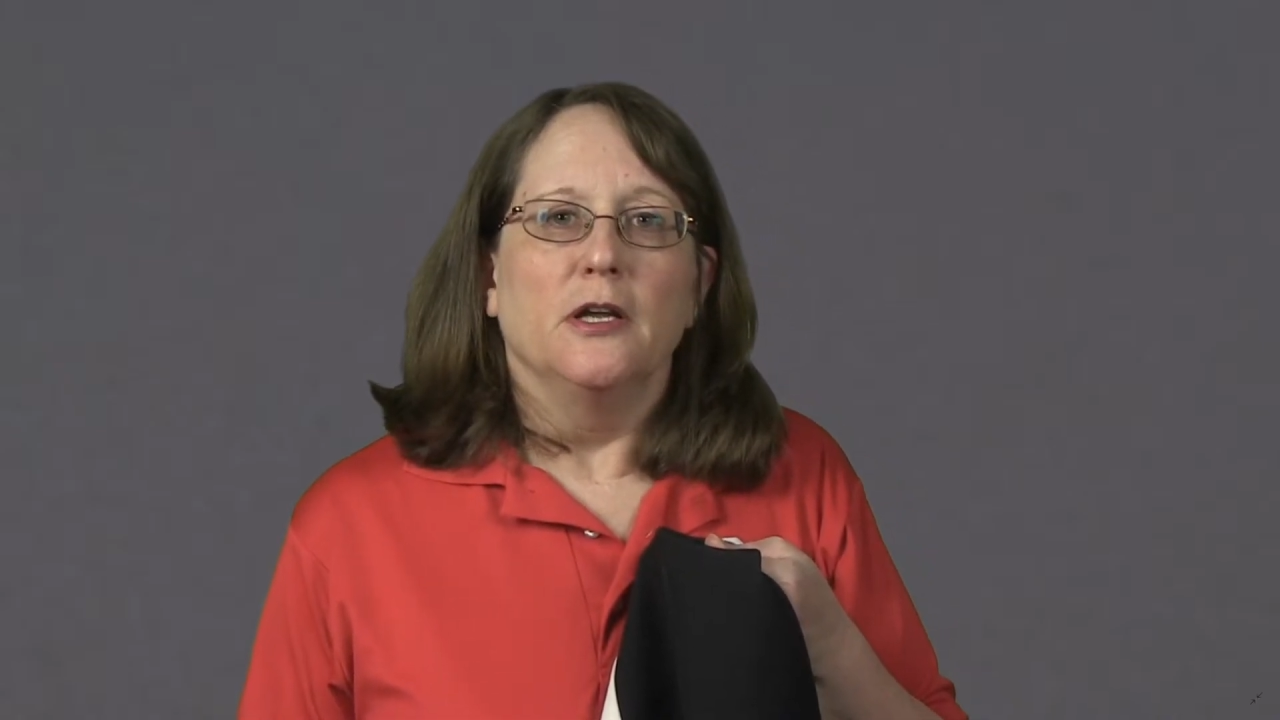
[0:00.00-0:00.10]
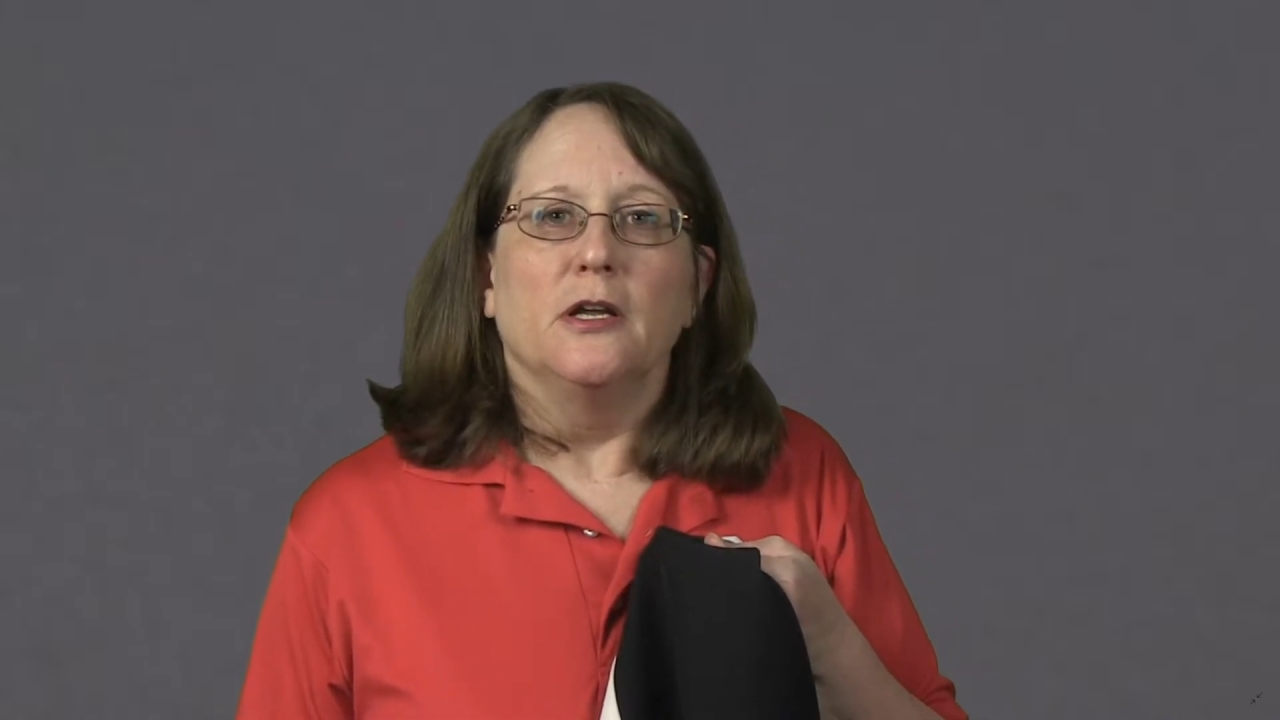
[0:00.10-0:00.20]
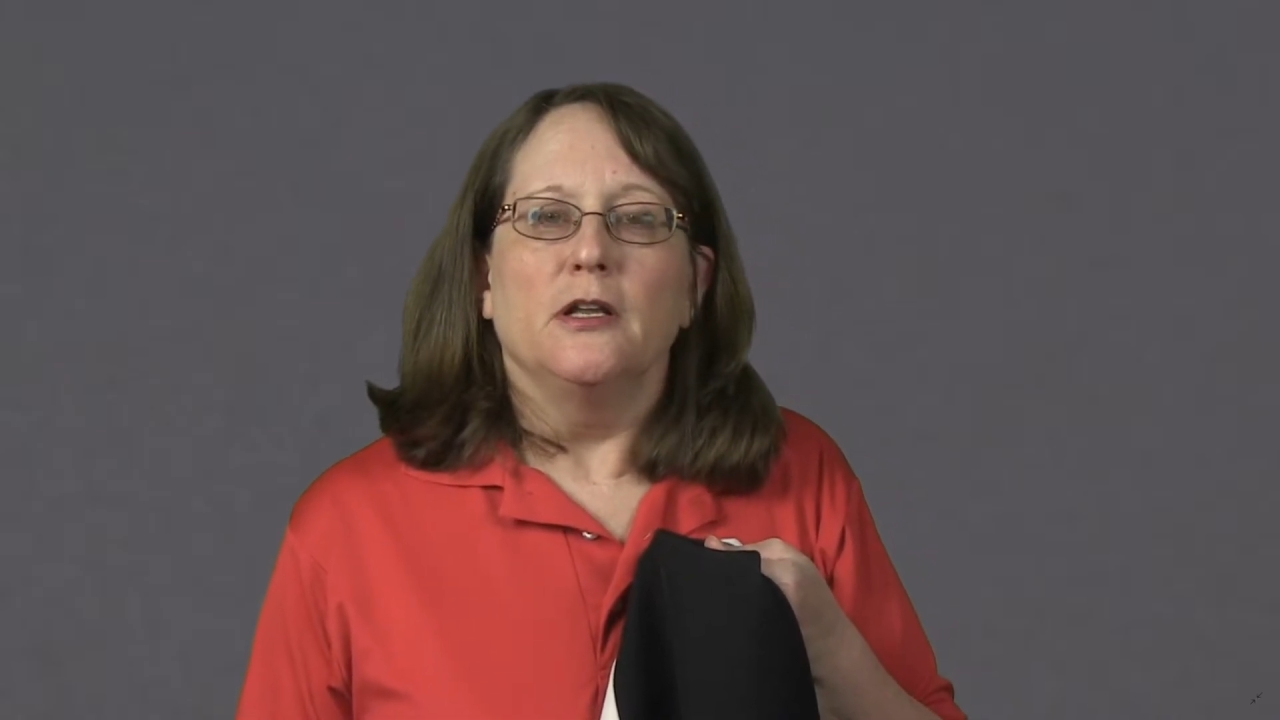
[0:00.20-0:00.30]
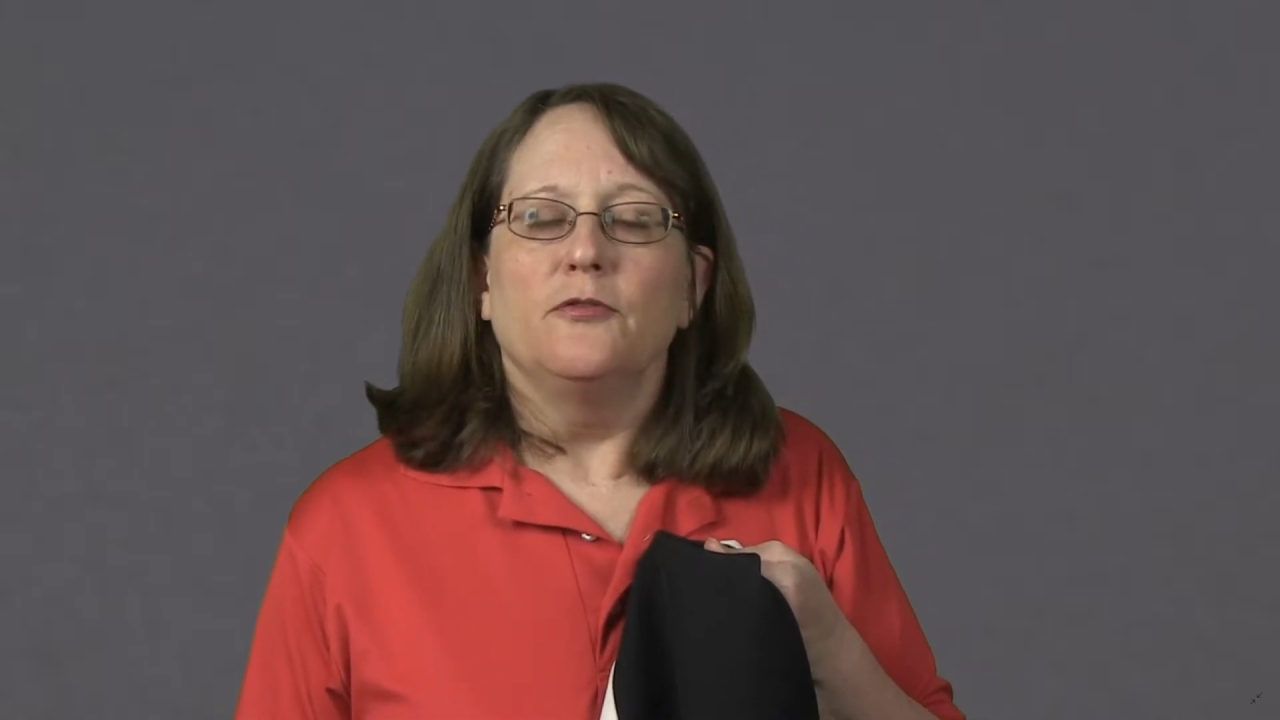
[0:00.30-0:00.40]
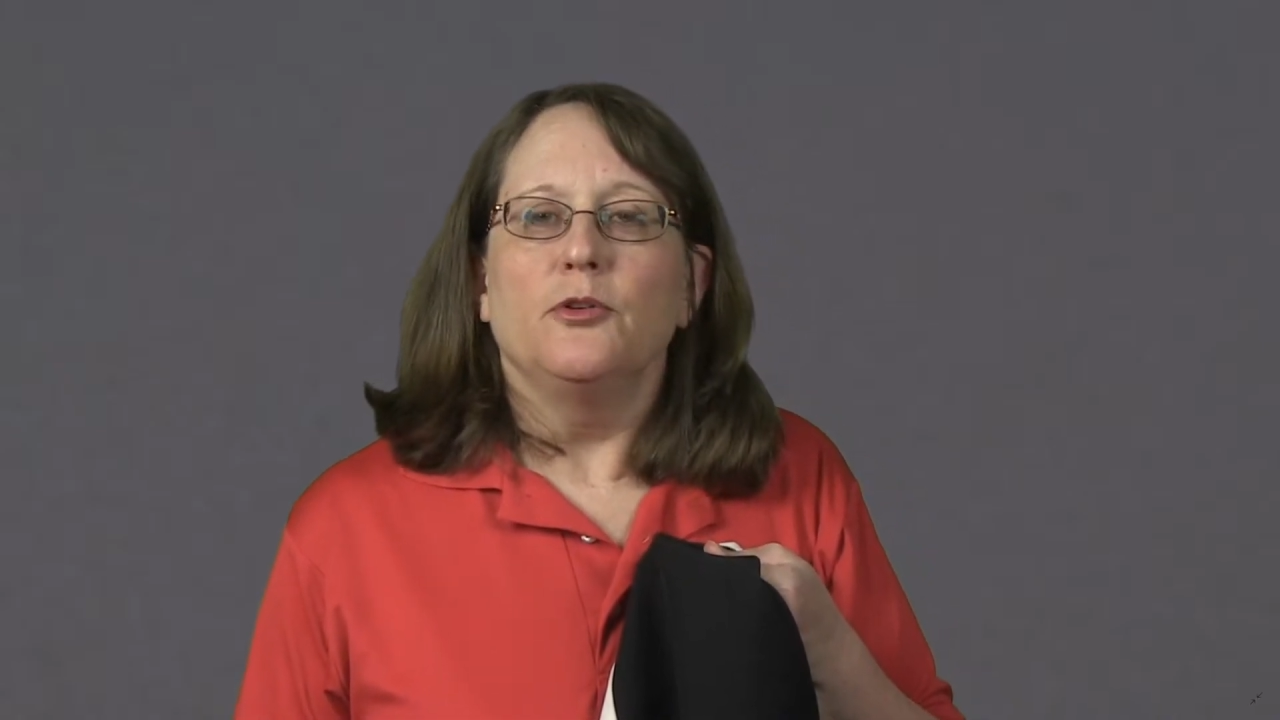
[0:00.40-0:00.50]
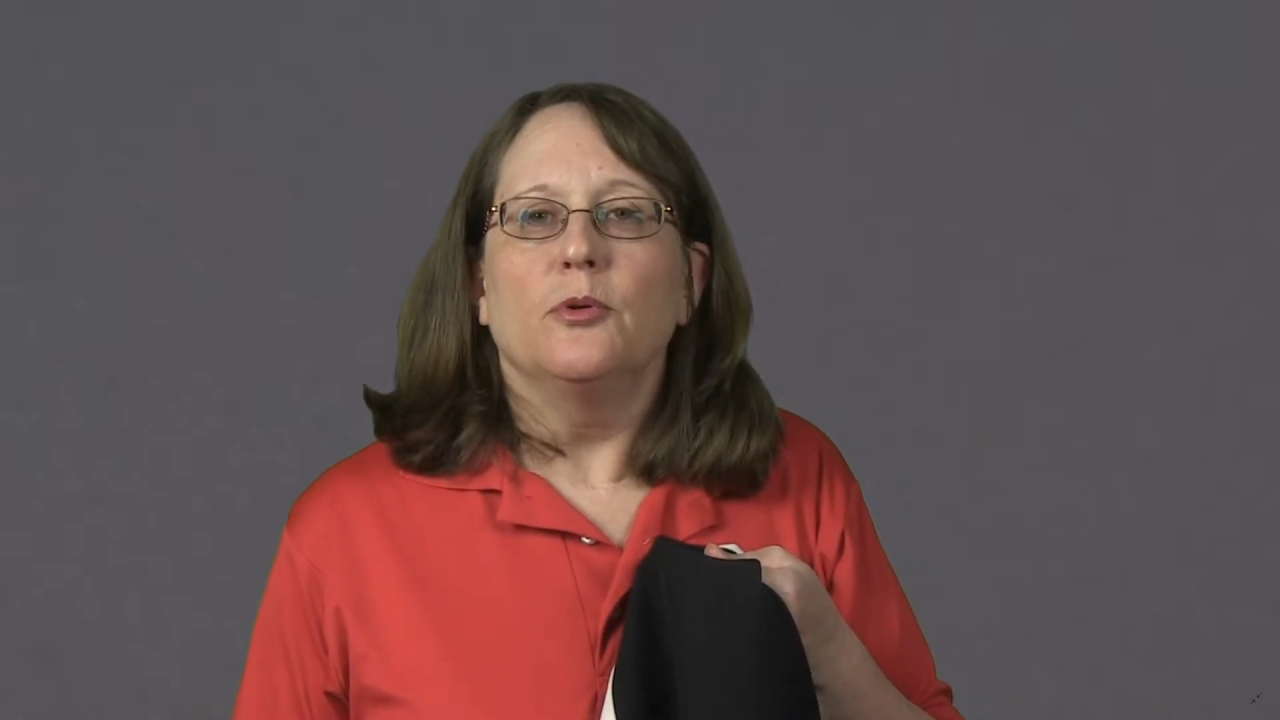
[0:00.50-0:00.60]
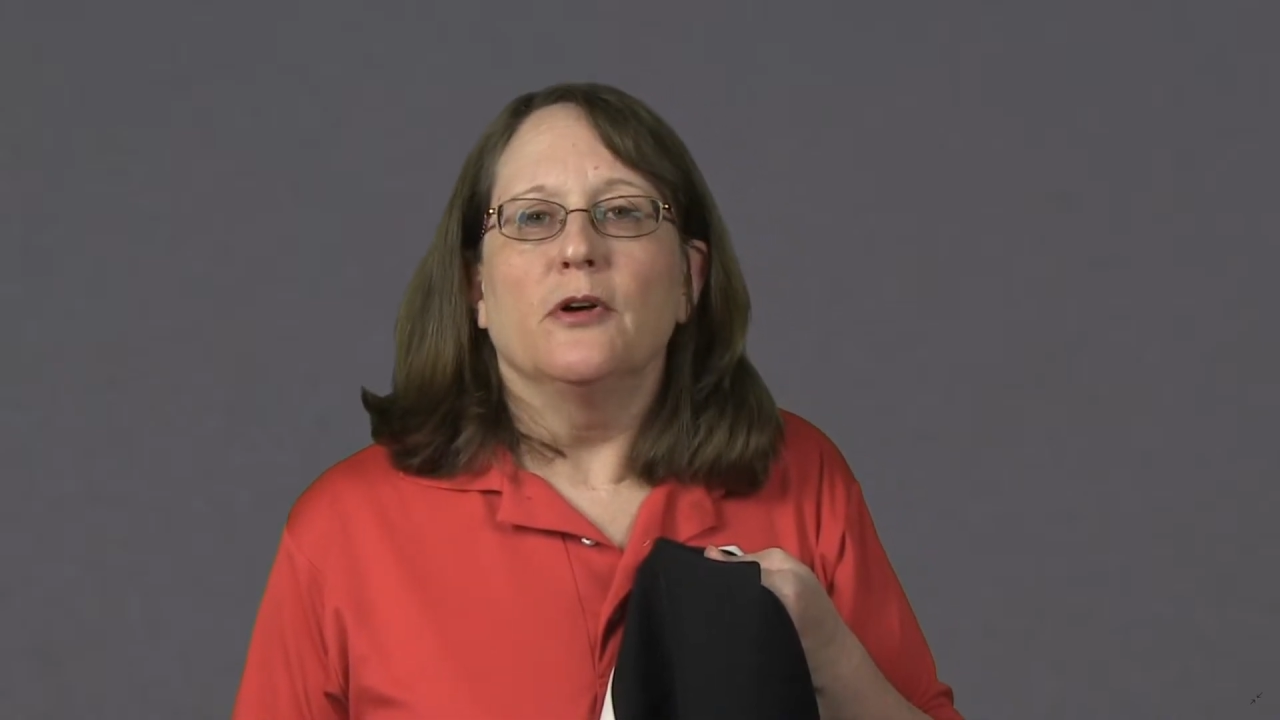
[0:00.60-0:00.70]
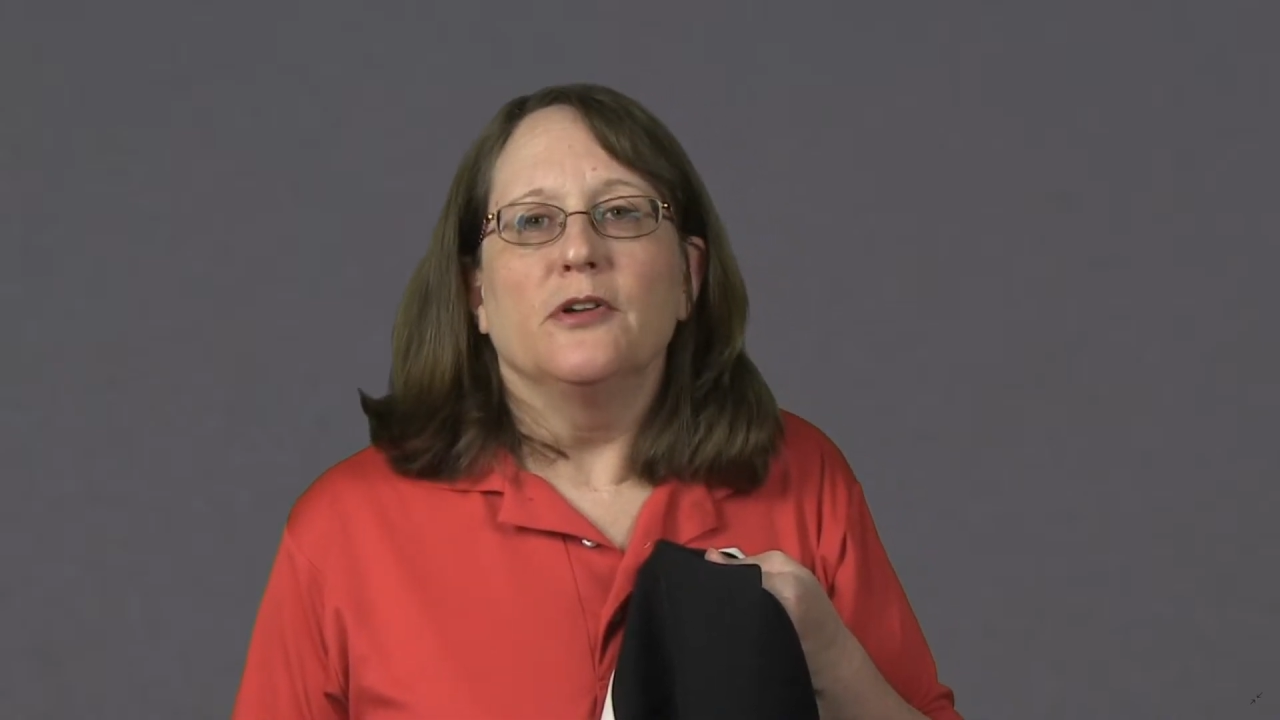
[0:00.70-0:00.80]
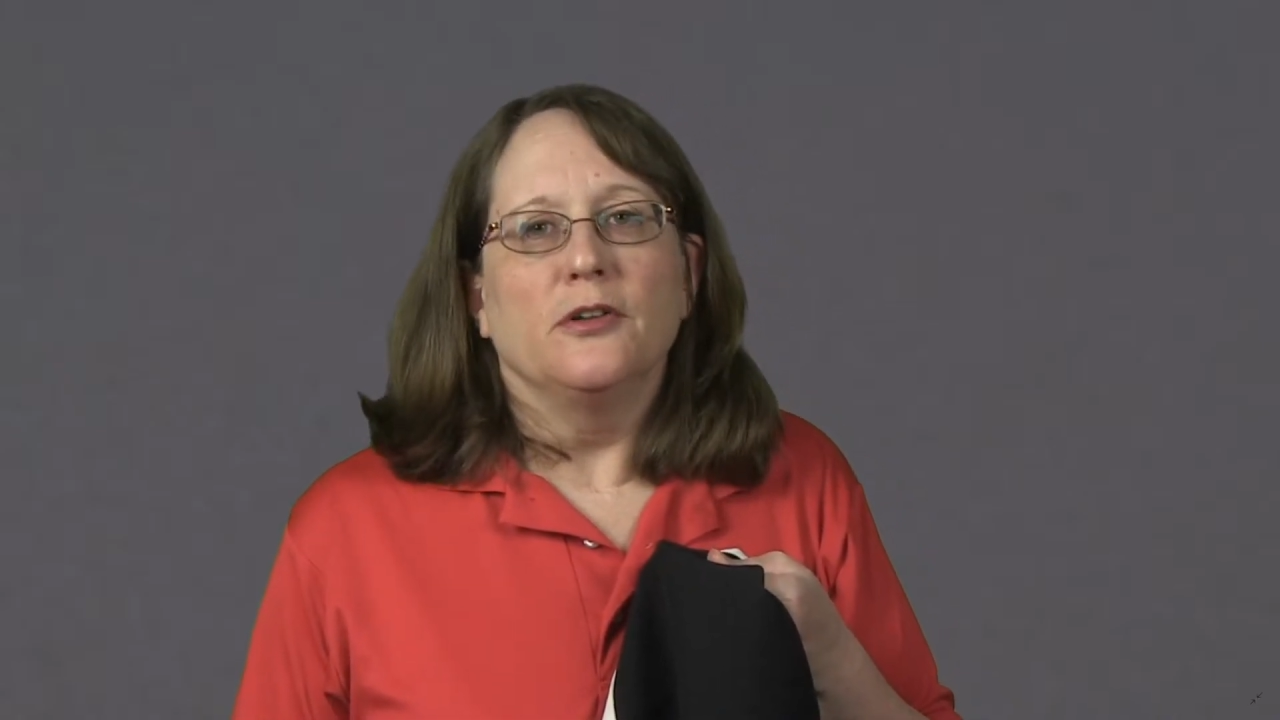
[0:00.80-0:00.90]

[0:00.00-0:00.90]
If you are an